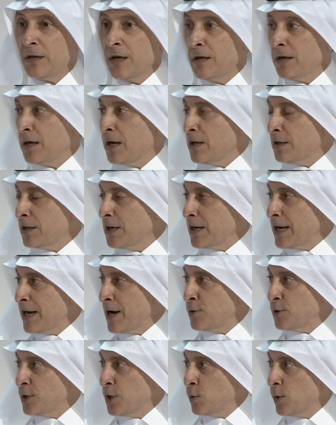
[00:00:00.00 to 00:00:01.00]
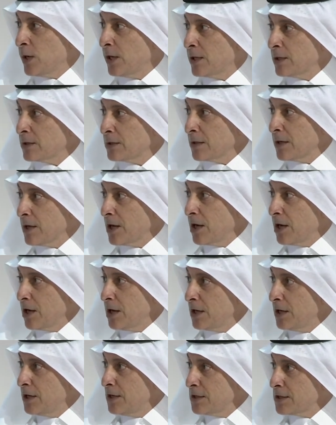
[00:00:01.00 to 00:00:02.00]
Qatar around the world
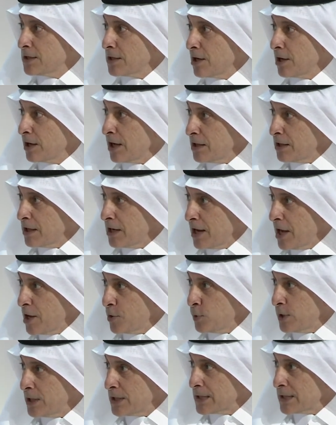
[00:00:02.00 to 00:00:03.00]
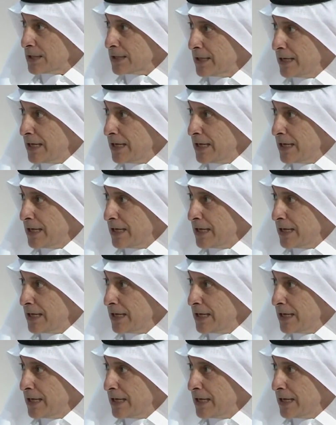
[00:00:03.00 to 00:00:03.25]
is Qatar Airways.